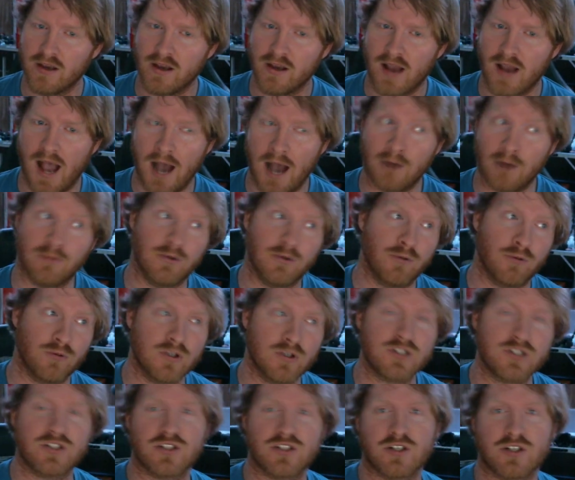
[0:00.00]
I, it
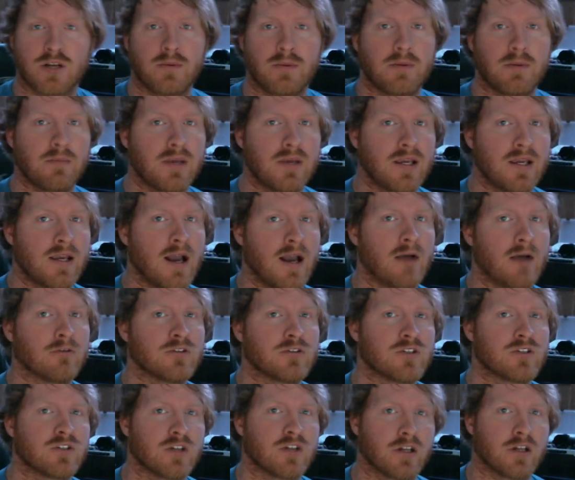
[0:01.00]
was just gonna be me. I was
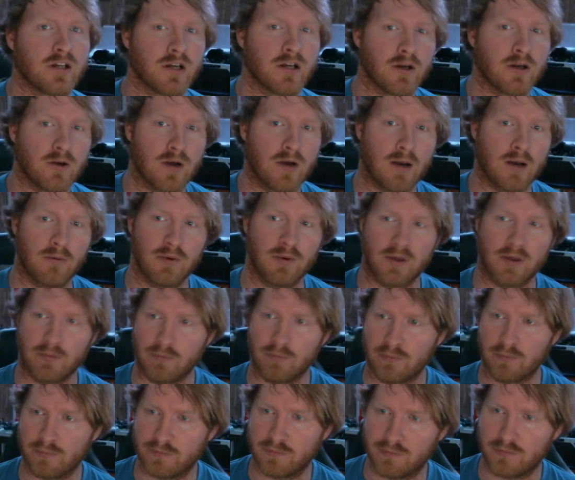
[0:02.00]
just gonna go. I went
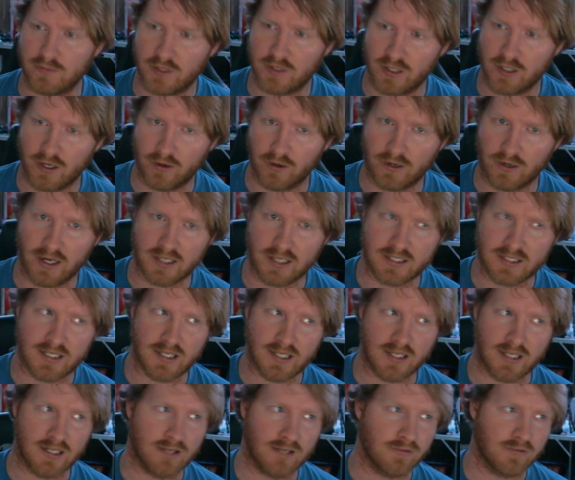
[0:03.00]
and you know got a
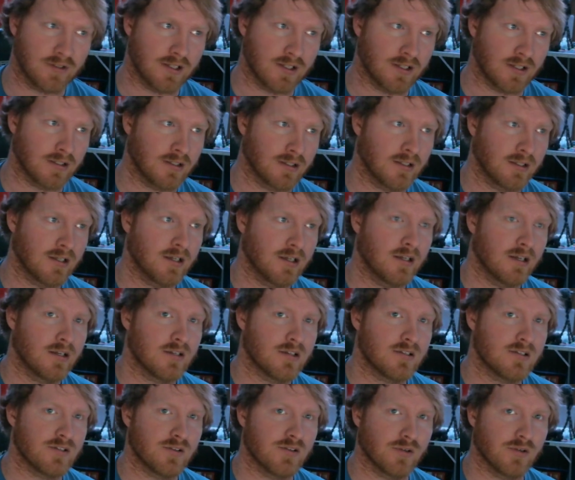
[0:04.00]
tent and everything,
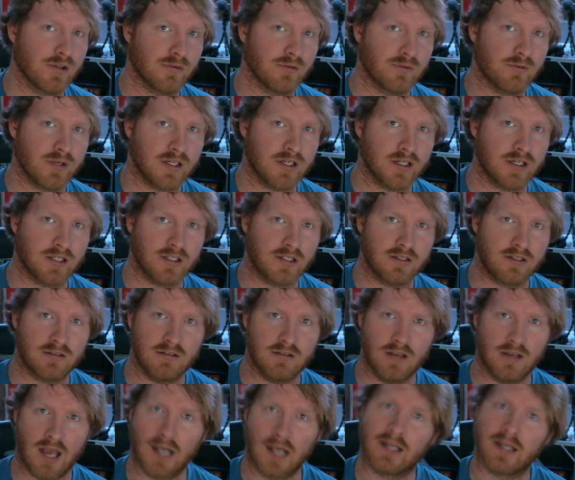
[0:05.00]
so that we could
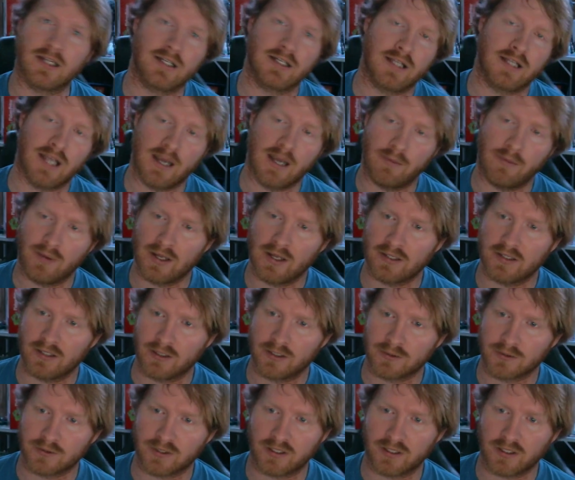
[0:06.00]
I could camp out
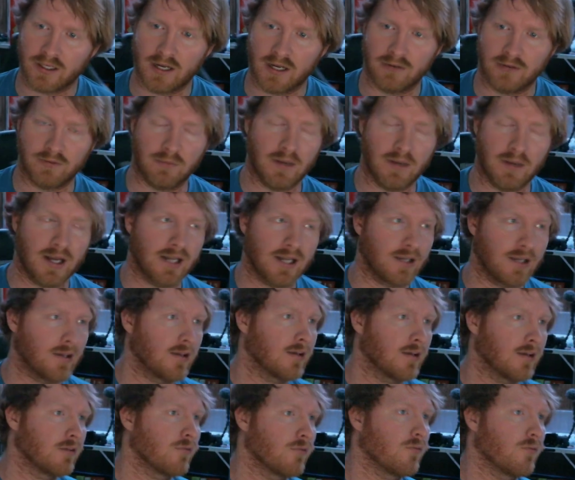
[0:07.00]
there with everybody
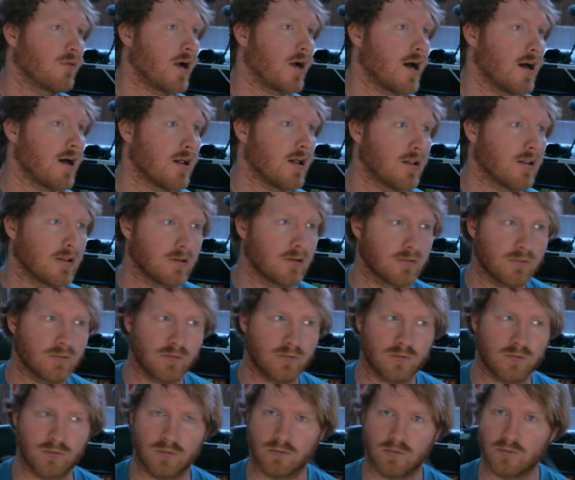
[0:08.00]
while
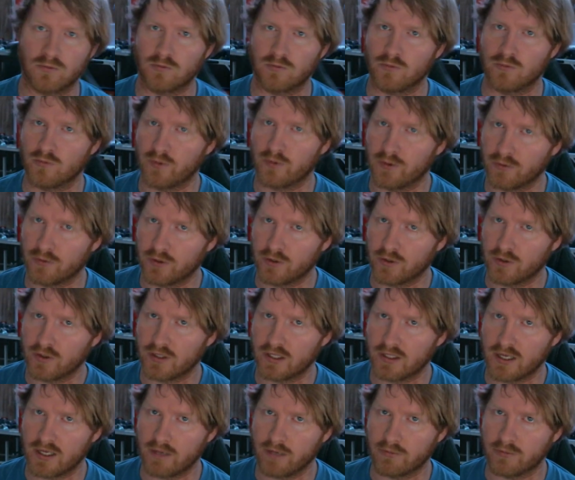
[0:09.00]
we were doing the
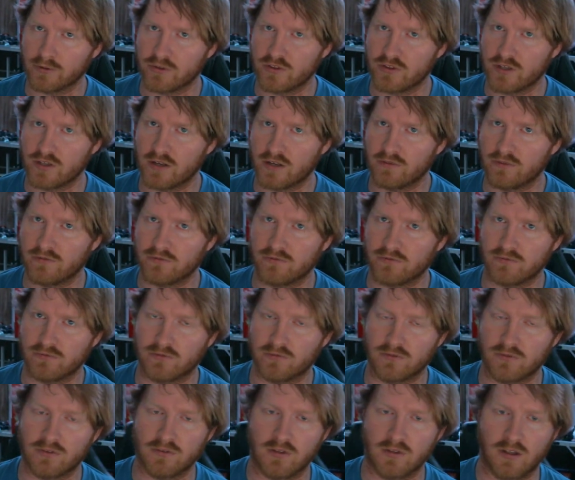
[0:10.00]
gambler stuff
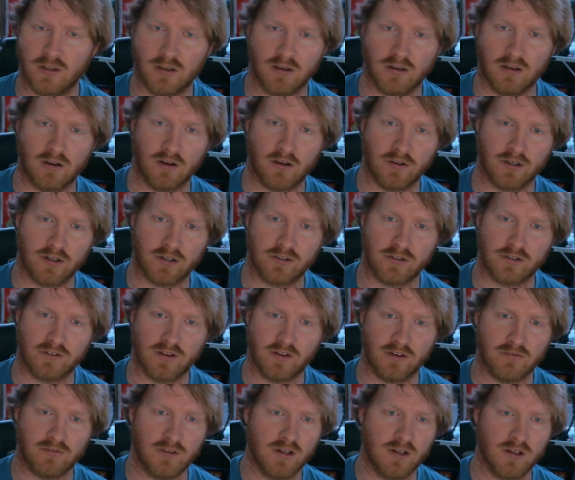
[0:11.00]
and all that good
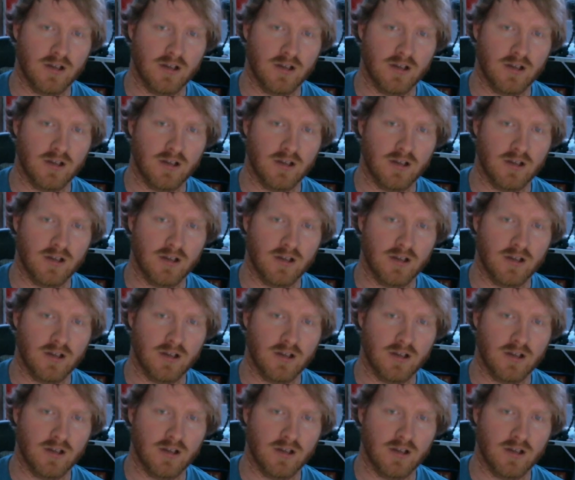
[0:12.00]
stuff.